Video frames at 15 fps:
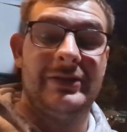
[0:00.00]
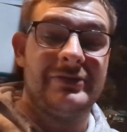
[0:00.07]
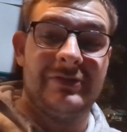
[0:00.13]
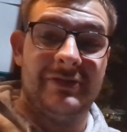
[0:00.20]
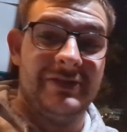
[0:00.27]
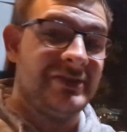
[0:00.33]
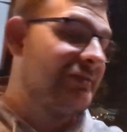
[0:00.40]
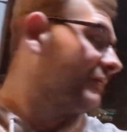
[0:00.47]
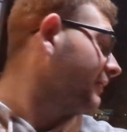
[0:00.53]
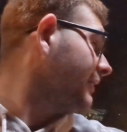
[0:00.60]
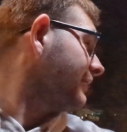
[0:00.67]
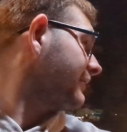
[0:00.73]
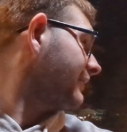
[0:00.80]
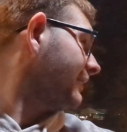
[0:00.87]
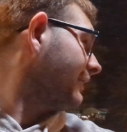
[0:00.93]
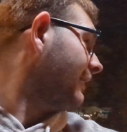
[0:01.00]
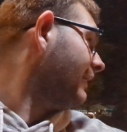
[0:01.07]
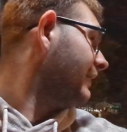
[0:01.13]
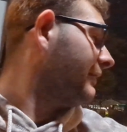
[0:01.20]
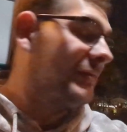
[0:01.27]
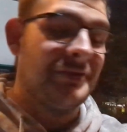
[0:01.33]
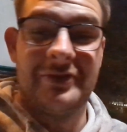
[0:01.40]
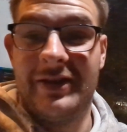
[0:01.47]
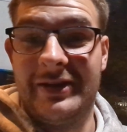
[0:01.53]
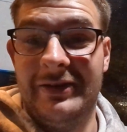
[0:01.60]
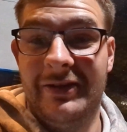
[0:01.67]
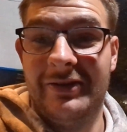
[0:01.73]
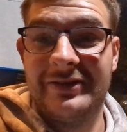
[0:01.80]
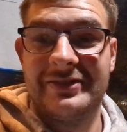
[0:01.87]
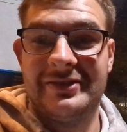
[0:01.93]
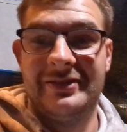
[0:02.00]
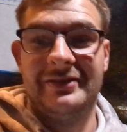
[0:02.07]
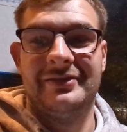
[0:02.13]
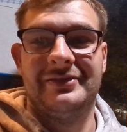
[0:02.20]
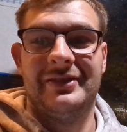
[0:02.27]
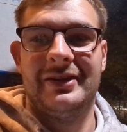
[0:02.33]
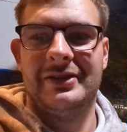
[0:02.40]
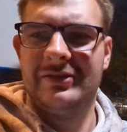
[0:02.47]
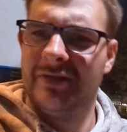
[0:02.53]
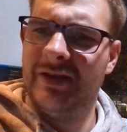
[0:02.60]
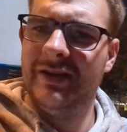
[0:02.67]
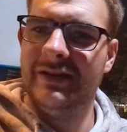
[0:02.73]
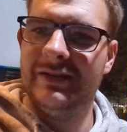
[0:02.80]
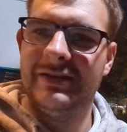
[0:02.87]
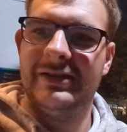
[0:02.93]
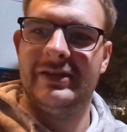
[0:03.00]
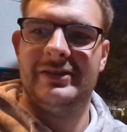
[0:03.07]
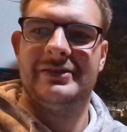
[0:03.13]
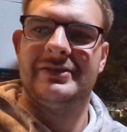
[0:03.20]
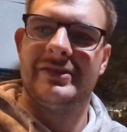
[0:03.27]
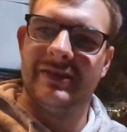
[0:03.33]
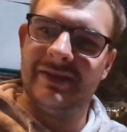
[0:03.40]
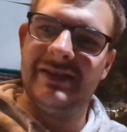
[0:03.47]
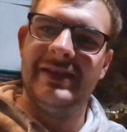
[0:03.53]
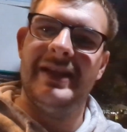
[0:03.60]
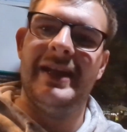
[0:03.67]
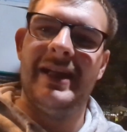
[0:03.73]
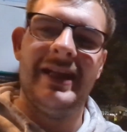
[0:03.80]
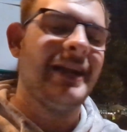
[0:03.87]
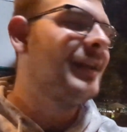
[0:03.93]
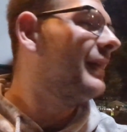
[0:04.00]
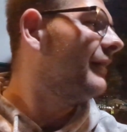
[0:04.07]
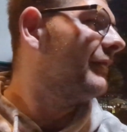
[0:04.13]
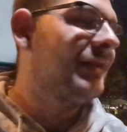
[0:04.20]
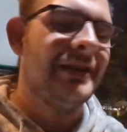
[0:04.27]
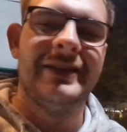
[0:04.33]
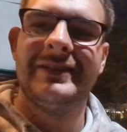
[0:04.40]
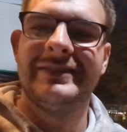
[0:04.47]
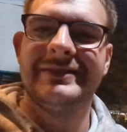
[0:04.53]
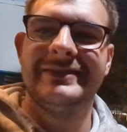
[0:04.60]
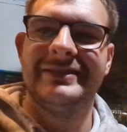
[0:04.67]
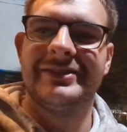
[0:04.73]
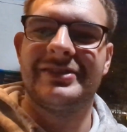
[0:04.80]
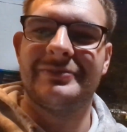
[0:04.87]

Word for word: Literally some rasta guy with dreadlocks. And I was like, right? It's like, yeah, I love it.